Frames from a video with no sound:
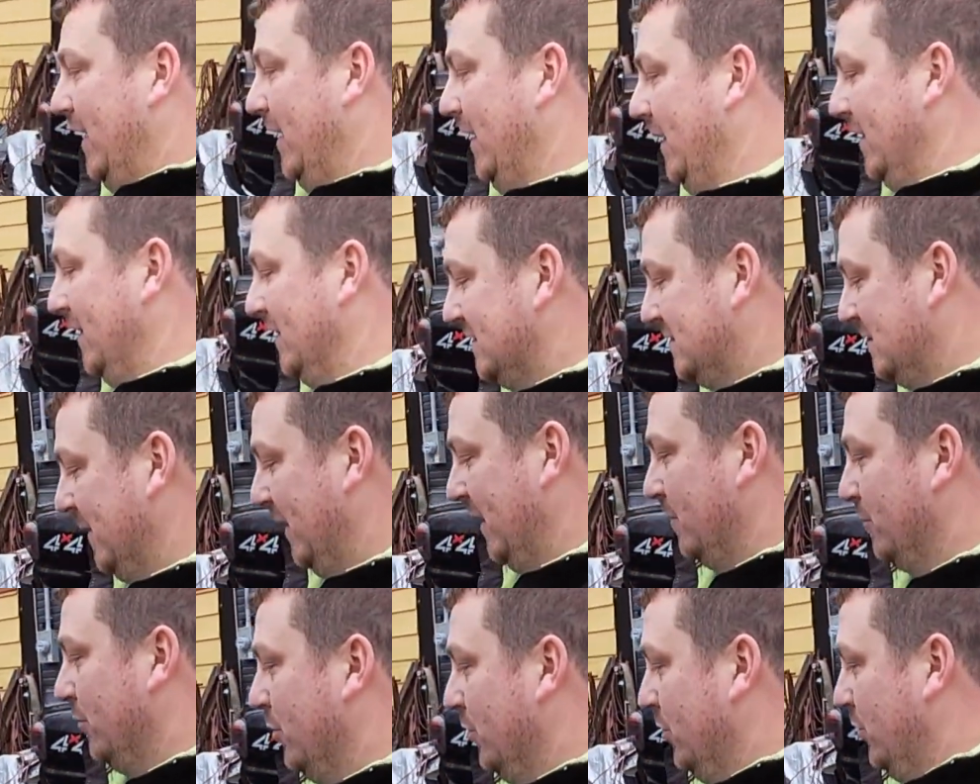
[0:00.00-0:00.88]
is to make
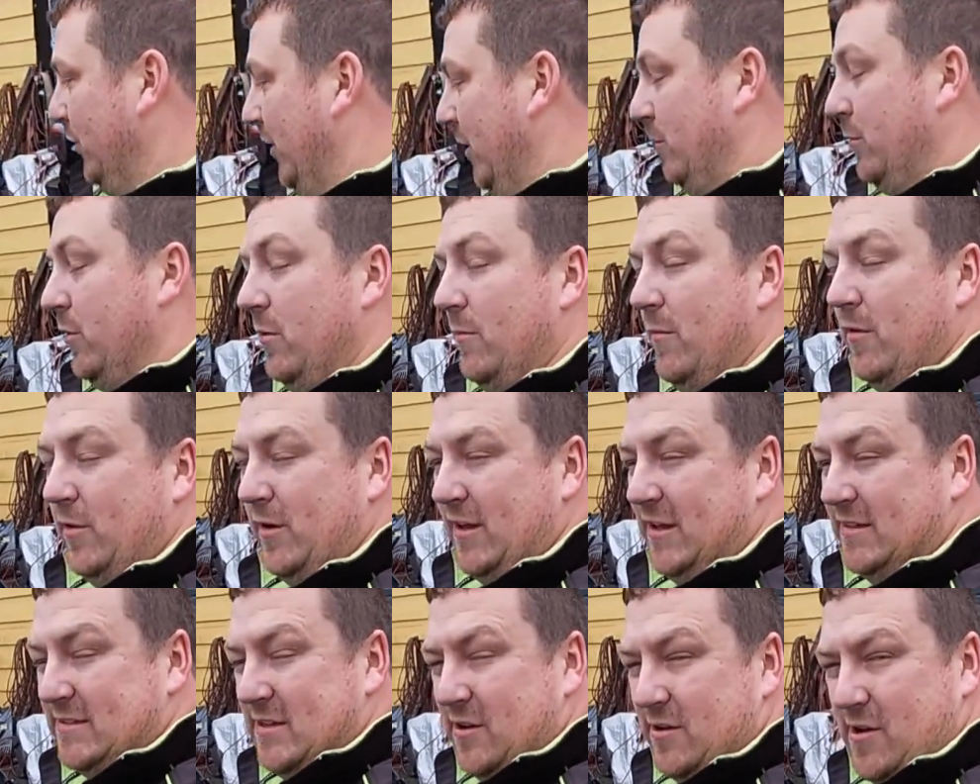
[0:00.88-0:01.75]
a mold. I'm going to make
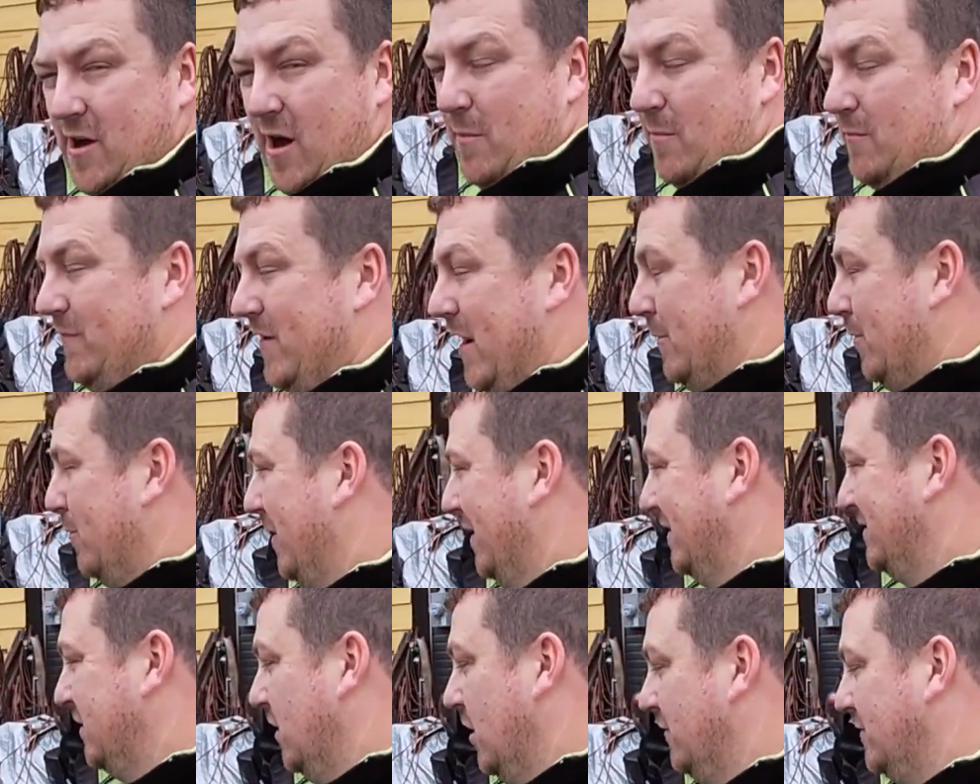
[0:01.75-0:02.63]
this out of carbon fiber
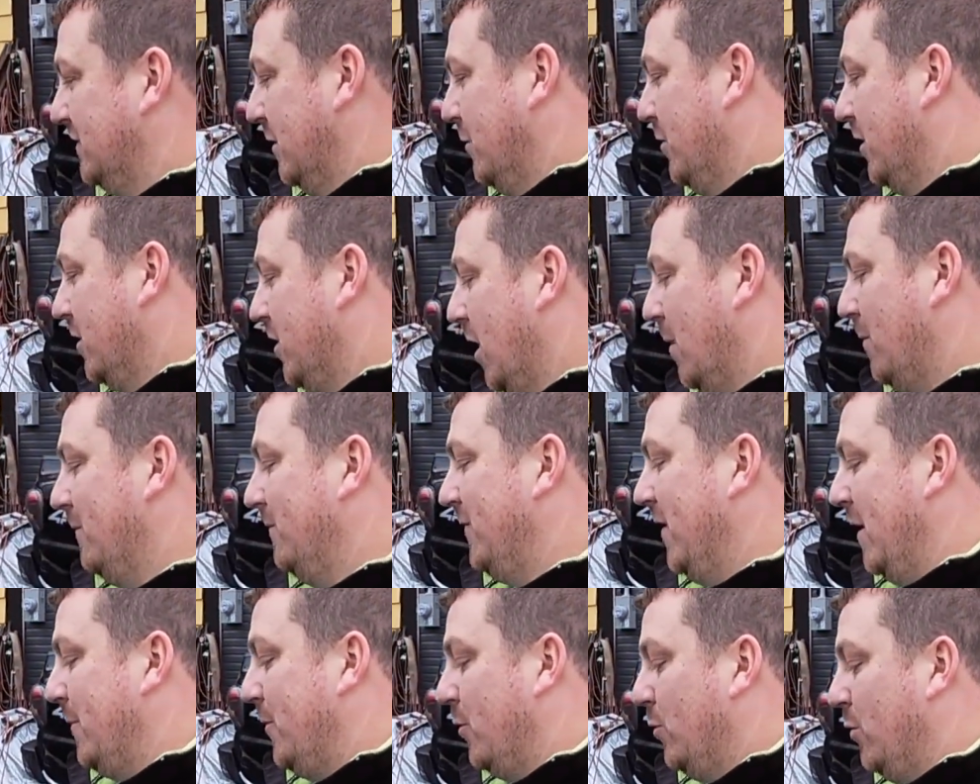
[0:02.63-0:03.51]
myself because I want a carbon
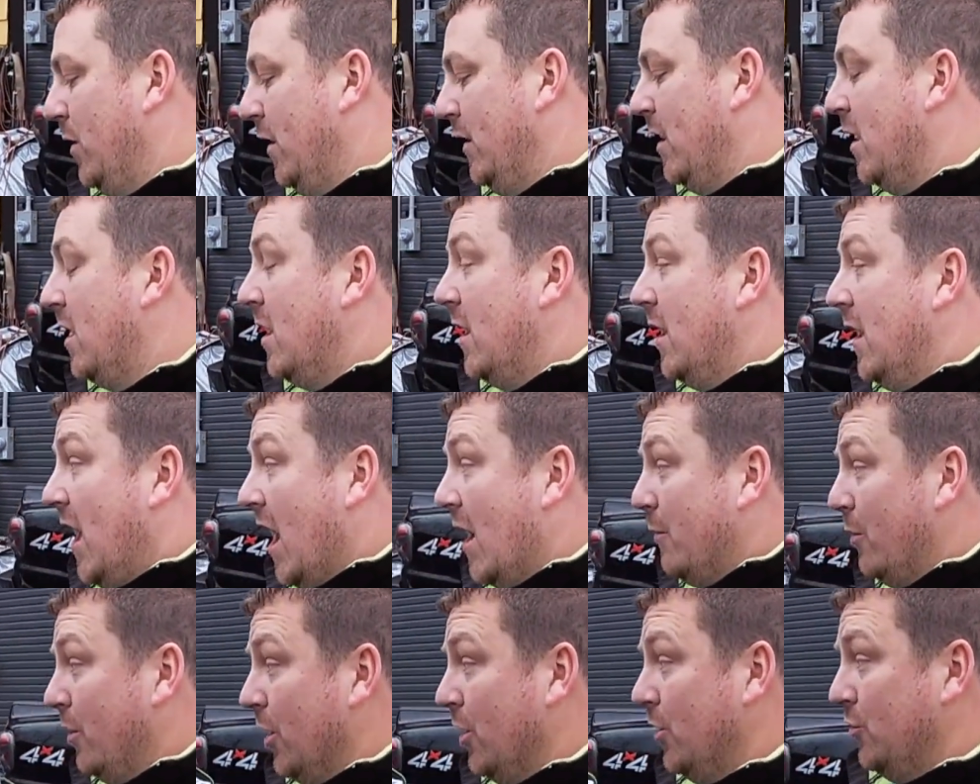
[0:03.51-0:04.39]
fiber one. And
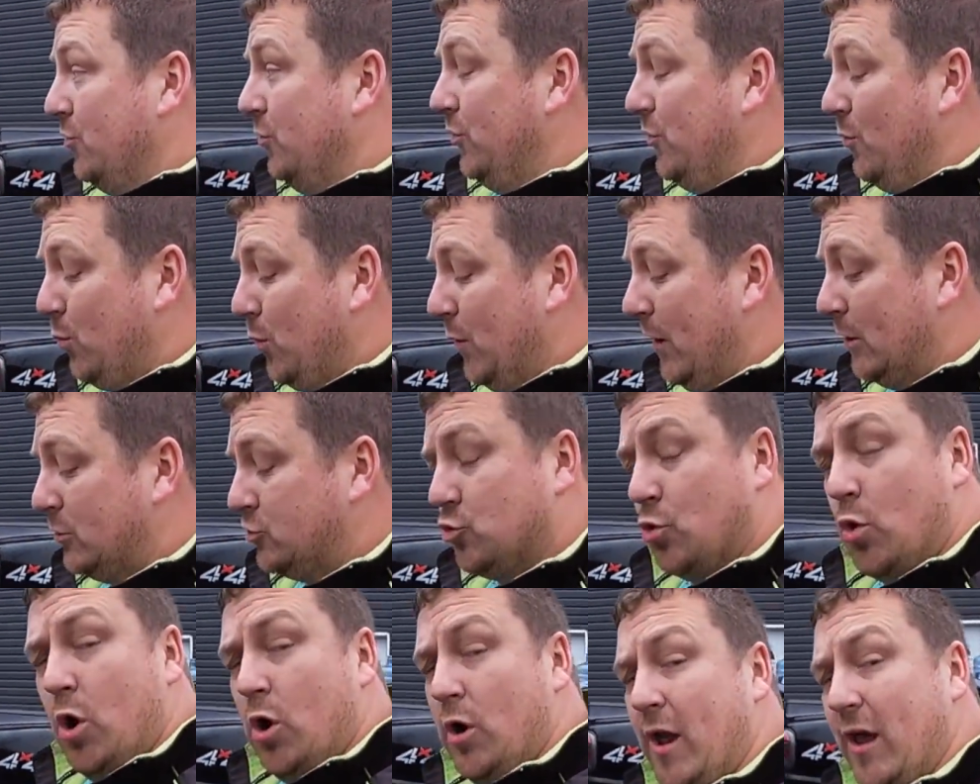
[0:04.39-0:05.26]
we're going to do the rear
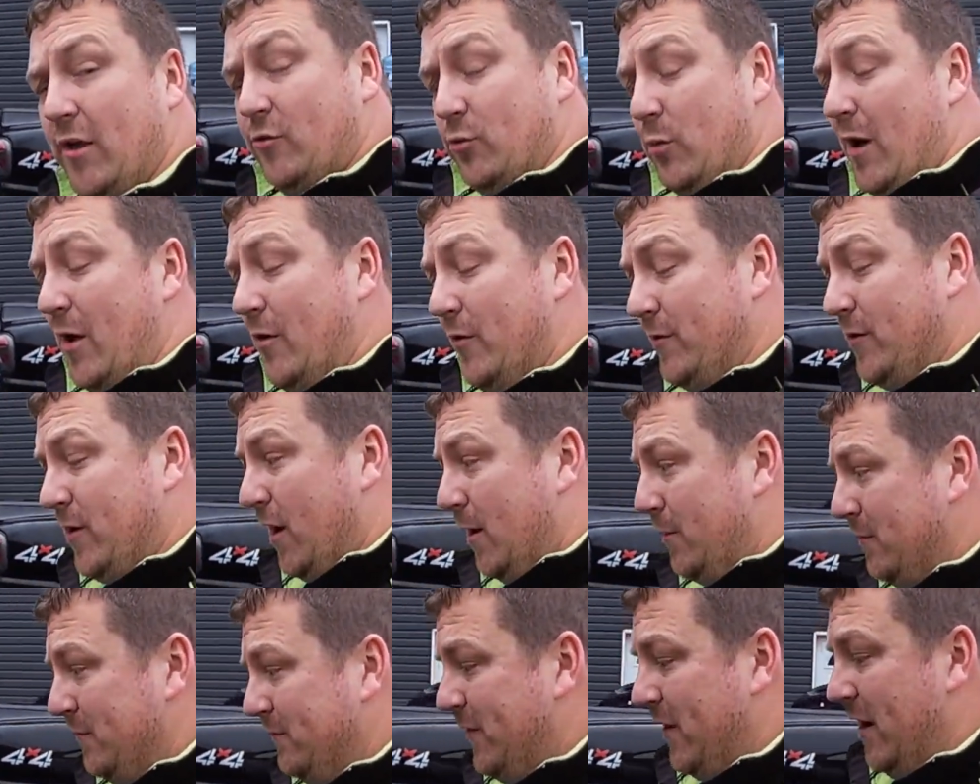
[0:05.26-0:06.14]
trunk as well in
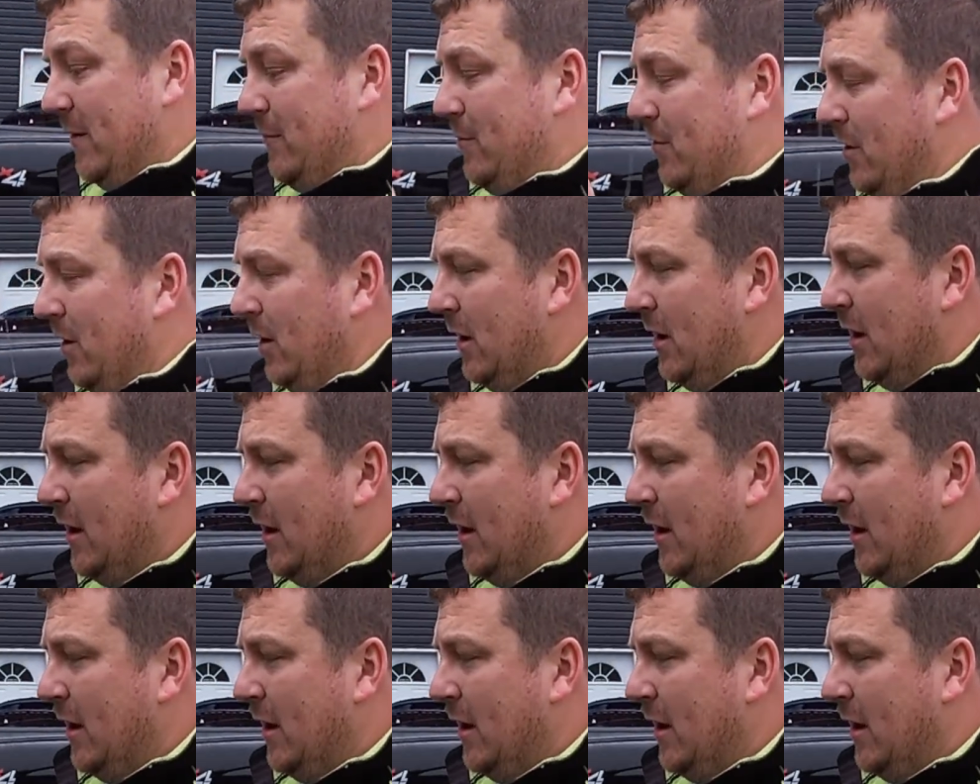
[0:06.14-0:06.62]
carbon fiber.